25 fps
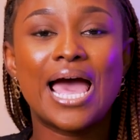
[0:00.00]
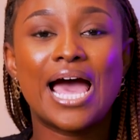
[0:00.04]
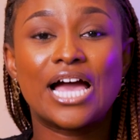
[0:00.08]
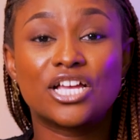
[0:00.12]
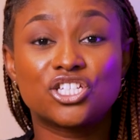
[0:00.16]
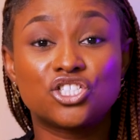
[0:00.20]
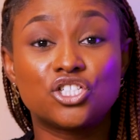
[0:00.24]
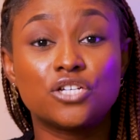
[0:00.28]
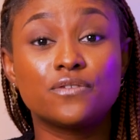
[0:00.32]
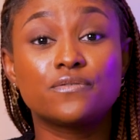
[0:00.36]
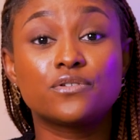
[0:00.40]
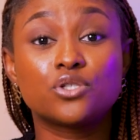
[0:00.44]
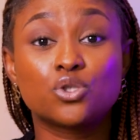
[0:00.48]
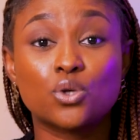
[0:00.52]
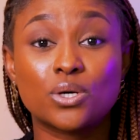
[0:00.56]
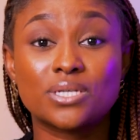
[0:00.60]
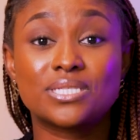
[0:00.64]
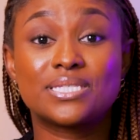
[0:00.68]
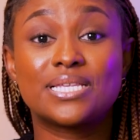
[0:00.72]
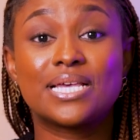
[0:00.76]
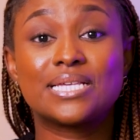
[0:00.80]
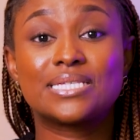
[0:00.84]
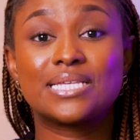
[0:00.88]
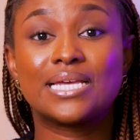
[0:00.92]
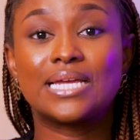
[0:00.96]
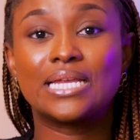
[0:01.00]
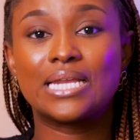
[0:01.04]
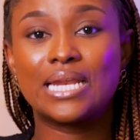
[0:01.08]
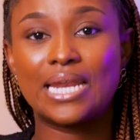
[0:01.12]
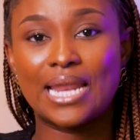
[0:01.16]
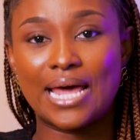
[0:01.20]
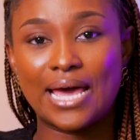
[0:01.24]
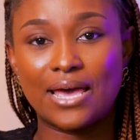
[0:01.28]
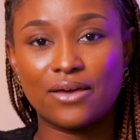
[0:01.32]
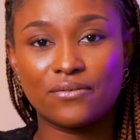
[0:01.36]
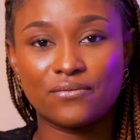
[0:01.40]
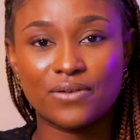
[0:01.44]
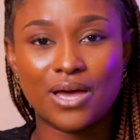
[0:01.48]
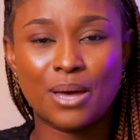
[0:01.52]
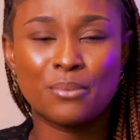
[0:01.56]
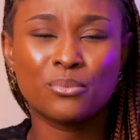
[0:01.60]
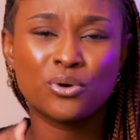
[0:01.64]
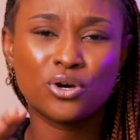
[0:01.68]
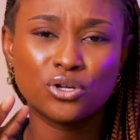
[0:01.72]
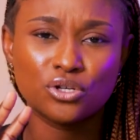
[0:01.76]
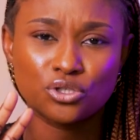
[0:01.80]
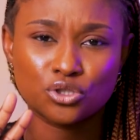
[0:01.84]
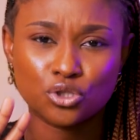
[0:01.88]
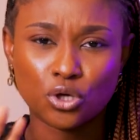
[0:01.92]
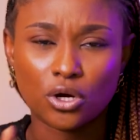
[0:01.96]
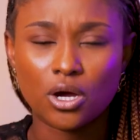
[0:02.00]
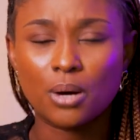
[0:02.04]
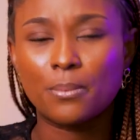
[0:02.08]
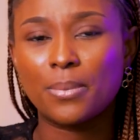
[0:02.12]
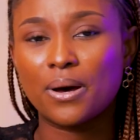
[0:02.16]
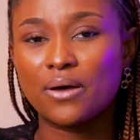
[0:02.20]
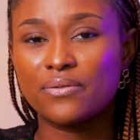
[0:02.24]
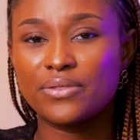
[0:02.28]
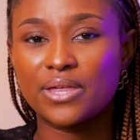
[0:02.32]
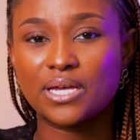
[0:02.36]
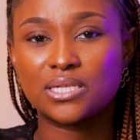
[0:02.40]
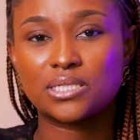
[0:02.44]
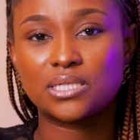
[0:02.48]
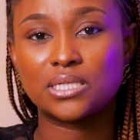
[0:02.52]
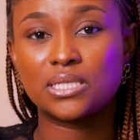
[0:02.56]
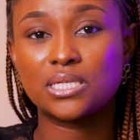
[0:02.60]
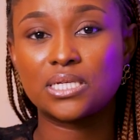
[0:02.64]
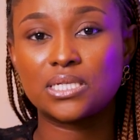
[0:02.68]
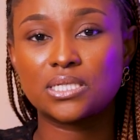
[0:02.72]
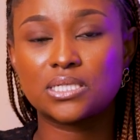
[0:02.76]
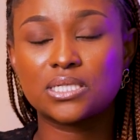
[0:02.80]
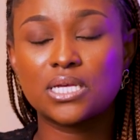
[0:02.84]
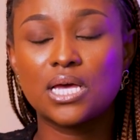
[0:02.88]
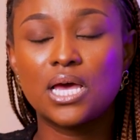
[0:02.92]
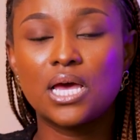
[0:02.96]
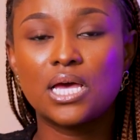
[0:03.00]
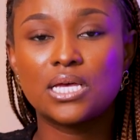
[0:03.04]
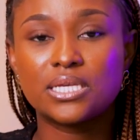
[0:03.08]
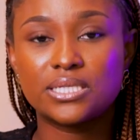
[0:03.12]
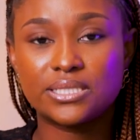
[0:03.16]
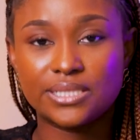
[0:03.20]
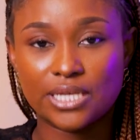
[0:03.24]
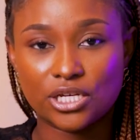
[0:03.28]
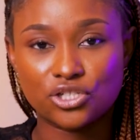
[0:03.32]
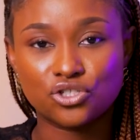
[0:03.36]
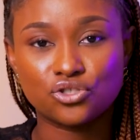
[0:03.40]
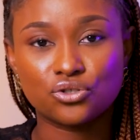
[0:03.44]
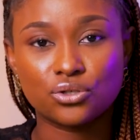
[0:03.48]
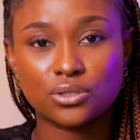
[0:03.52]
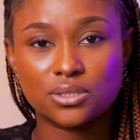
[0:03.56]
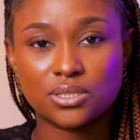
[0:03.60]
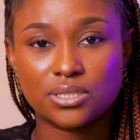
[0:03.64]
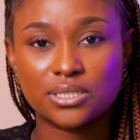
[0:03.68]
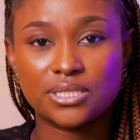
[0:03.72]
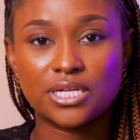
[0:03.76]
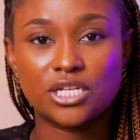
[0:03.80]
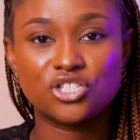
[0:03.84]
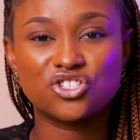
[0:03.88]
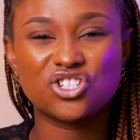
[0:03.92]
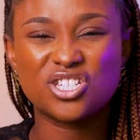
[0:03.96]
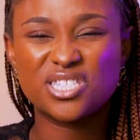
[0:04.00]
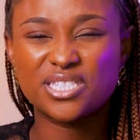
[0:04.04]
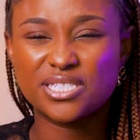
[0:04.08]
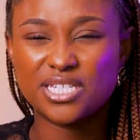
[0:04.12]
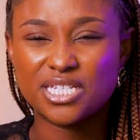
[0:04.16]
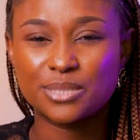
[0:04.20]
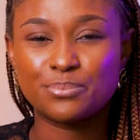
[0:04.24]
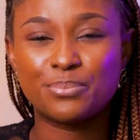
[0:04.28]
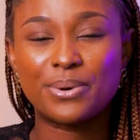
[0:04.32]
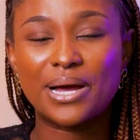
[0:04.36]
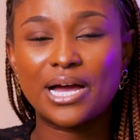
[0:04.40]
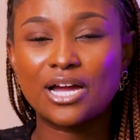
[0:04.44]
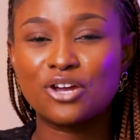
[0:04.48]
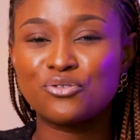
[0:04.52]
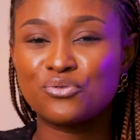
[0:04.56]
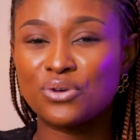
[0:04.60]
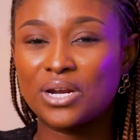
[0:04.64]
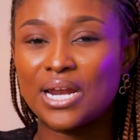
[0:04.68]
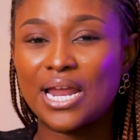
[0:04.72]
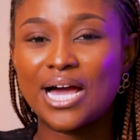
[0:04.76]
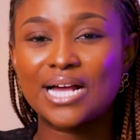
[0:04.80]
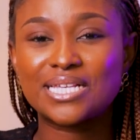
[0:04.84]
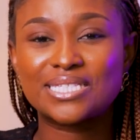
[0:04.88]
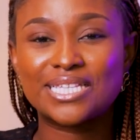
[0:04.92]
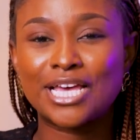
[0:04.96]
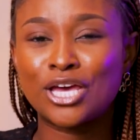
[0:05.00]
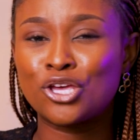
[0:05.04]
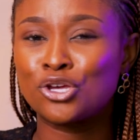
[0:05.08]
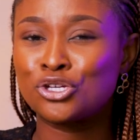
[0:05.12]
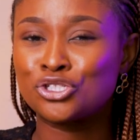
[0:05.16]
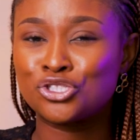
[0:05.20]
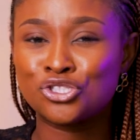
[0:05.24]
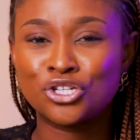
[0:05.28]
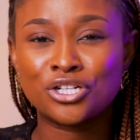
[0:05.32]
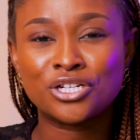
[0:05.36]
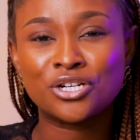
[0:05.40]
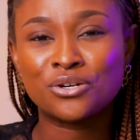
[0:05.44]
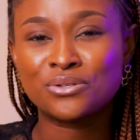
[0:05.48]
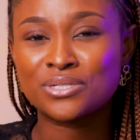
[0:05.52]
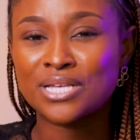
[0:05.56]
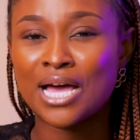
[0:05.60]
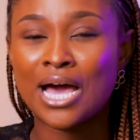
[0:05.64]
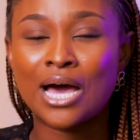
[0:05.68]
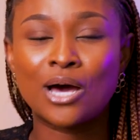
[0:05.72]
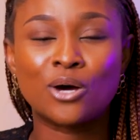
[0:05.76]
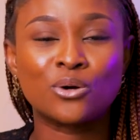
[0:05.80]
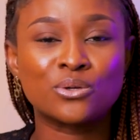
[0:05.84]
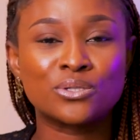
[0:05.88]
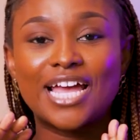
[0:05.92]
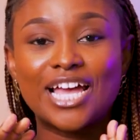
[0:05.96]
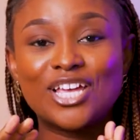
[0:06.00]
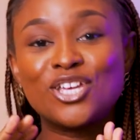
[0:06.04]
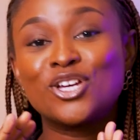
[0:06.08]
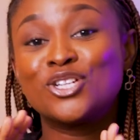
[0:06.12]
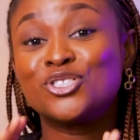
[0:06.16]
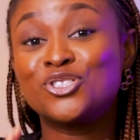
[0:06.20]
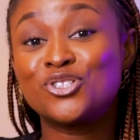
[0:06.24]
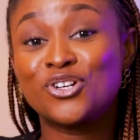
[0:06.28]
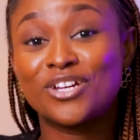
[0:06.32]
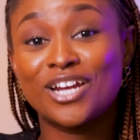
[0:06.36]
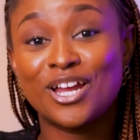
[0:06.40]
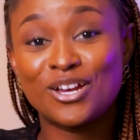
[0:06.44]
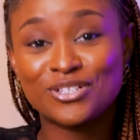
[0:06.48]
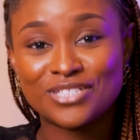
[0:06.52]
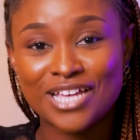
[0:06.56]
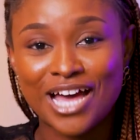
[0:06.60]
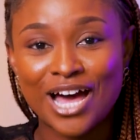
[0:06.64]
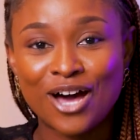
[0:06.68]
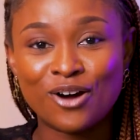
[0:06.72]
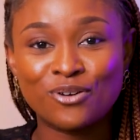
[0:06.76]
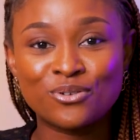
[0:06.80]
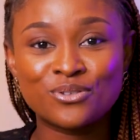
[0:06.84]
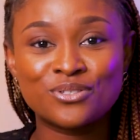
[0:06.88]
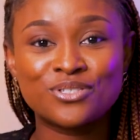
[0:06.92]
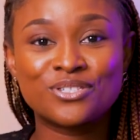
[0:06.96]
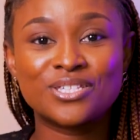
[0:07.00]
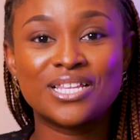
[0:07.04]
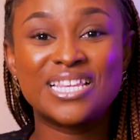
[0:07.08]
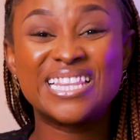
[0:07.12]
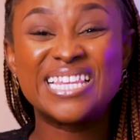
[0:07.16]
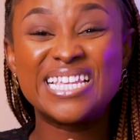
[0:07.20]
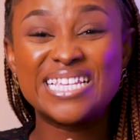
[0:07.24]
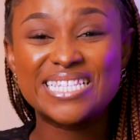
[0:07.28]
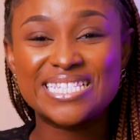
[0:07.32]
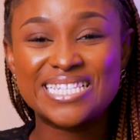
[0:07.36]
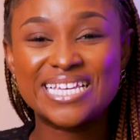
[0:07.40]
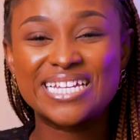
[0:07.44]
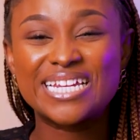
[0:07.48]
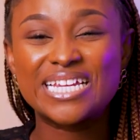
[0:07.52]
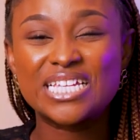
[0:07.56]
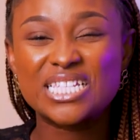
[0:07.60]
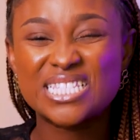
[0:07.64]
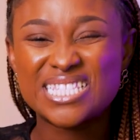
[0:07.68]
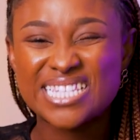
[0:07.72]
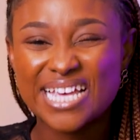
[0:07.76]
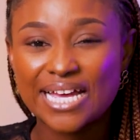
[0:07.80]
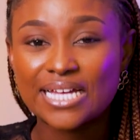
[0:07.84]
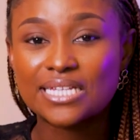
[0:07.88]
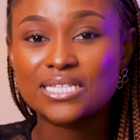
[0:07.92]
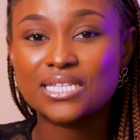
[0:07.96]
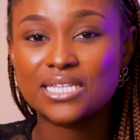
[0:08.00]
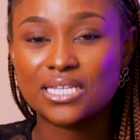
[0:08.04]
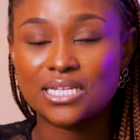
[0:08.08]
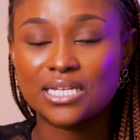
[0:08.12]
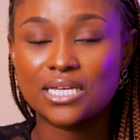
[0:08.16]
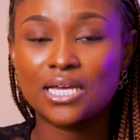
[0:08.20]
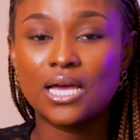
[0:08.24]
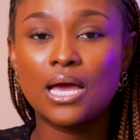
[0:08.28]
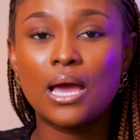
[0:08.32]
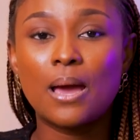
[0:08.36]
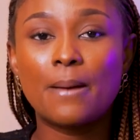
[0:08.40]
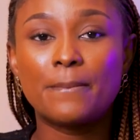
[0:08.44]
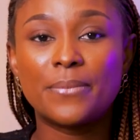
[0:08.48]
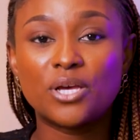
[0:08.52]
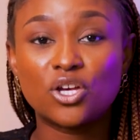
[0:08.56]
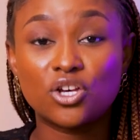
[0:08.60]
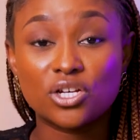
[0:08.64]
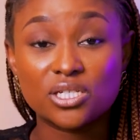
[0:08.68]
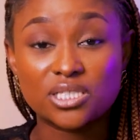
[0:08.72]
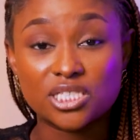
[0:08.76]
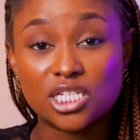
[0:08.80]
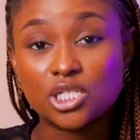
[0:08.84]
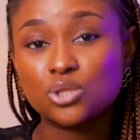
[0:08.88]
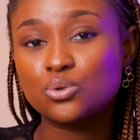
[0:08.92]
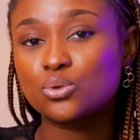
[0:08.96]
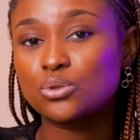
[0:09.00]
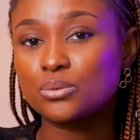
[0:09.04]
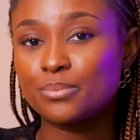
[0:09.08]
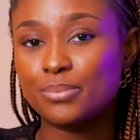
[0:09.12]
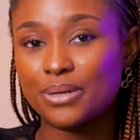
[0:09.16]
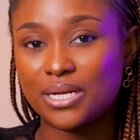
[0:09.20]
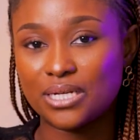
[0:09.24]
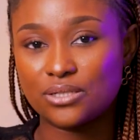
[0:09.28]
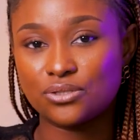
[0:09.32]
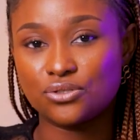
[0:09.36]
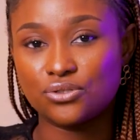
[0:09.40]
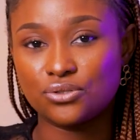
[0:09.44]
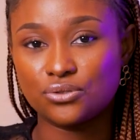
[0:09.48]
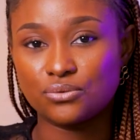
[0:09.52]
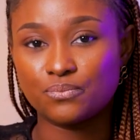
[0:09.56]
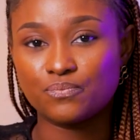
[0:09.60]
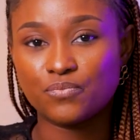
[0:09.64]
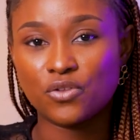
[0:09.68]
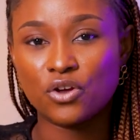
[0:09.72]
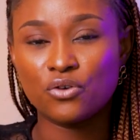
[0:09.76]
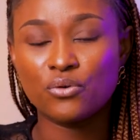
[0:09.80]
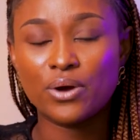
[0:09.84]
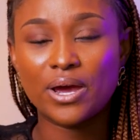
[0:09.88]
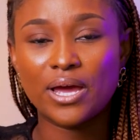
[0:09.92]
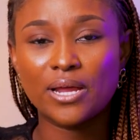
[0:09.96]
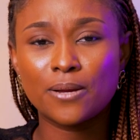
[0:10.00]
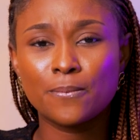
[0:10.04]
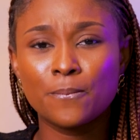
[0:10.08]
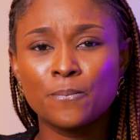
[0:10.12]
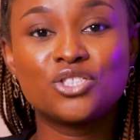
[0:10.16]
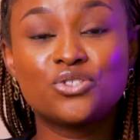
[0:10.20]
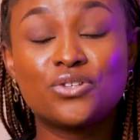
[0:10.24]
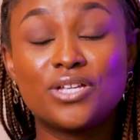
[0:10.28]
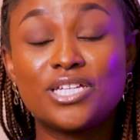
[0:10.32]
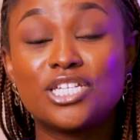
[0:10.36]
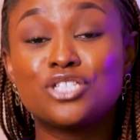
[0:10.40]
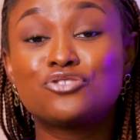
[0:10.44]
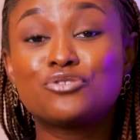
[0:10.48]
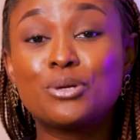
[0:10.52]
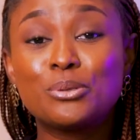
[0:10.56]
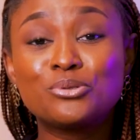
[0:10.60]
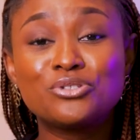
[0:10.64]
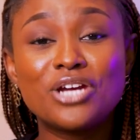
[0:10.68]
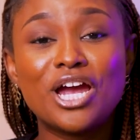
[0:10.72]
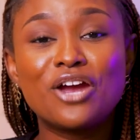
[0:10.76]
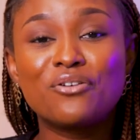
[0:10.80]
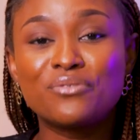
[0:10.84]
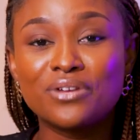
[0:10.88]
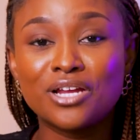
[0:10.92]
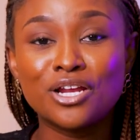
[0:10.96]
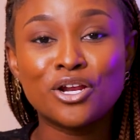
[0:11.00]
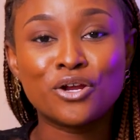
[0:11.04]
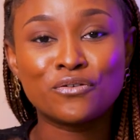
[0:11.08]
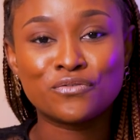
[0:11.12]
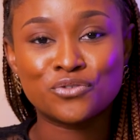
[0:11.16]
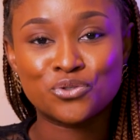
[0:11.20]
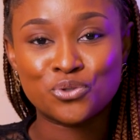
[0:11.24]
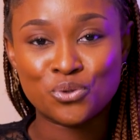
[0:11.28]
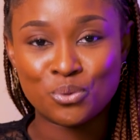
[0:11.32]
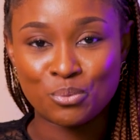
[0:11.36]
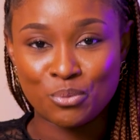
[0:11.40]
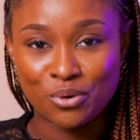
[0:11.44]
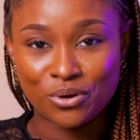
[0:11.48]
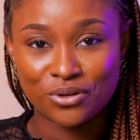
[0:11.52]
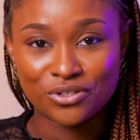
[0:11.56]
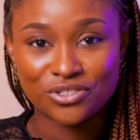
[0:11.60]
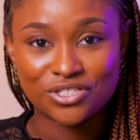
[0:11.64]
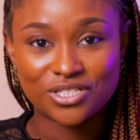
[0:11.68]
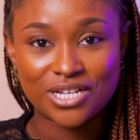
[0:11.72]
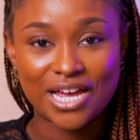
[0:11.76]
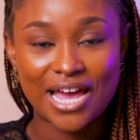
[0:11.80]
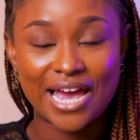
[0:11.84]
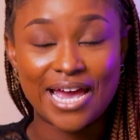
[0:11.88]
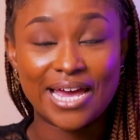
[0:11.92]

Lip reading: achieve success in life? I'm going to talk about that in this session today. Just sit back, relax, get your journals out, listen intently, because this will bless you, all right? So the scripture I really love so much.